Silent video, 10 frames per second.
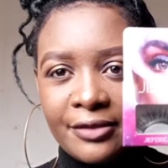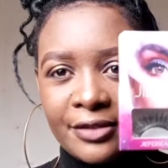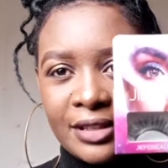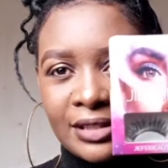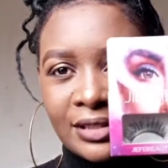
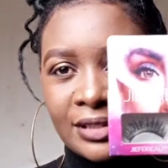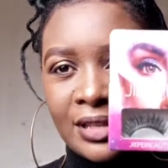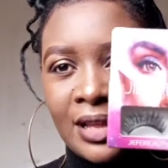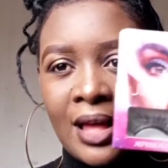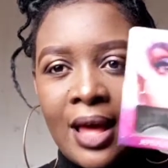this.
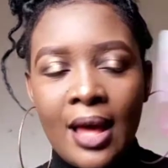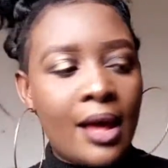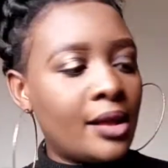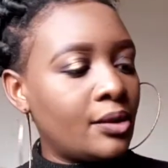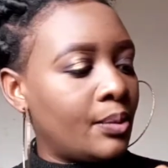
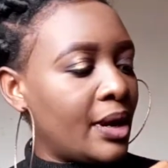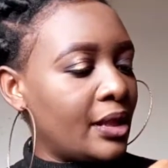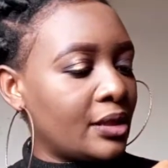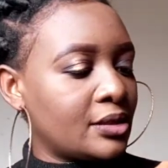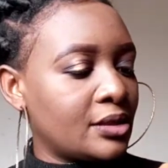What are
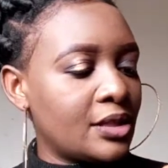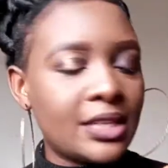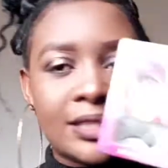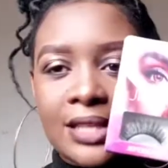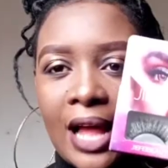this?
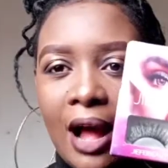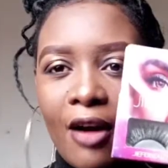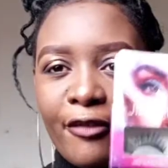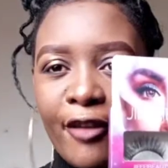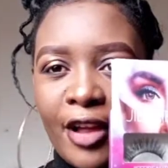This are
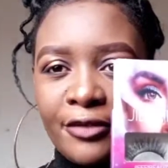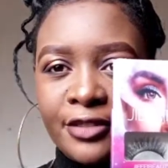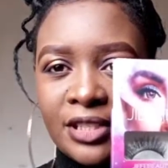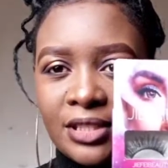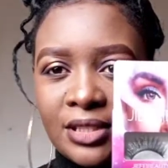
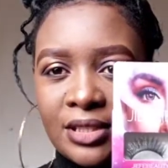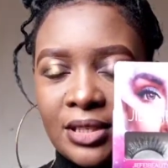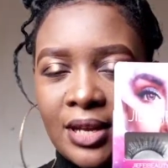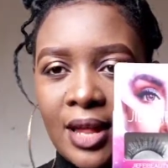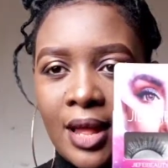5D
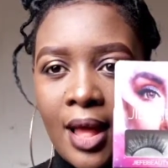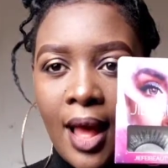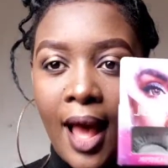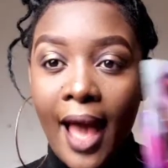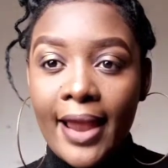
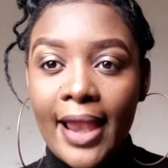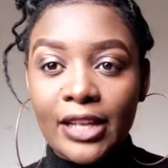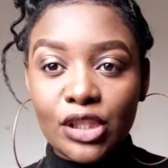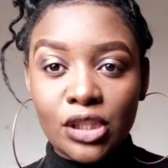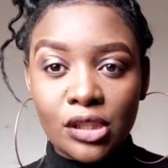
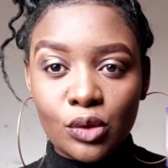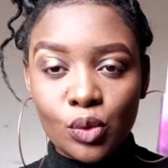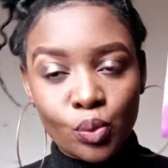eyelashes.